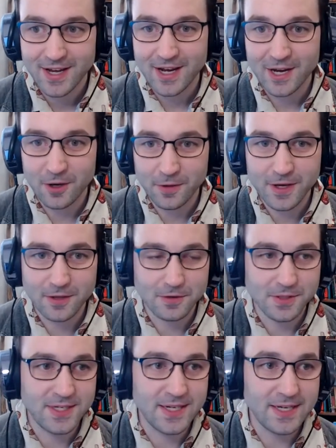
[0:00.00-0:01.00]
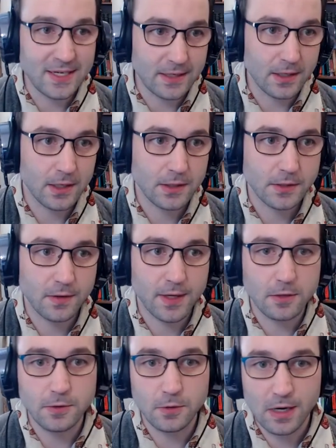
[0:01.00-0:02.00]
how the others did so that
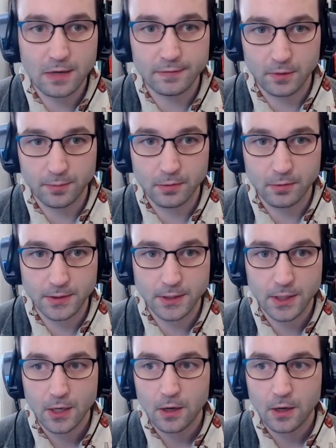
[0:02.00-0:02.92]
you do have a report